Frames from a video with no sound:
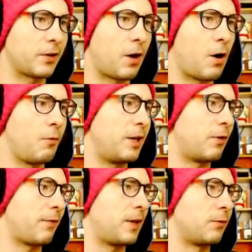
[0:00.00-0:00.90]
So, oh, we
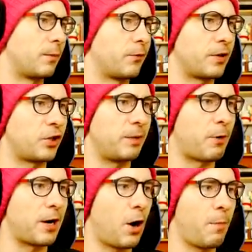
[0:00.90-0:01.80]
don't have any room for the
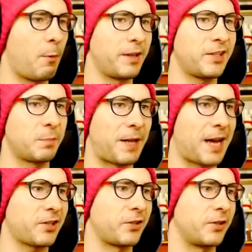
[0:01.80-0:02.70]
cheap wine. Oh, but once this
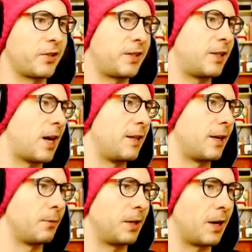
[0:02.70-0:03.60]
blaster is done,
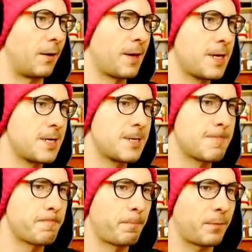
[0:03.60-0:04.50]
there we go
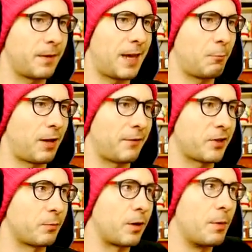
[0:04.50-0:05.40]
then we'll have
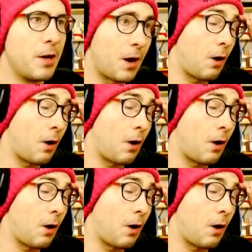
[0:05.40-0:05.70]
some room.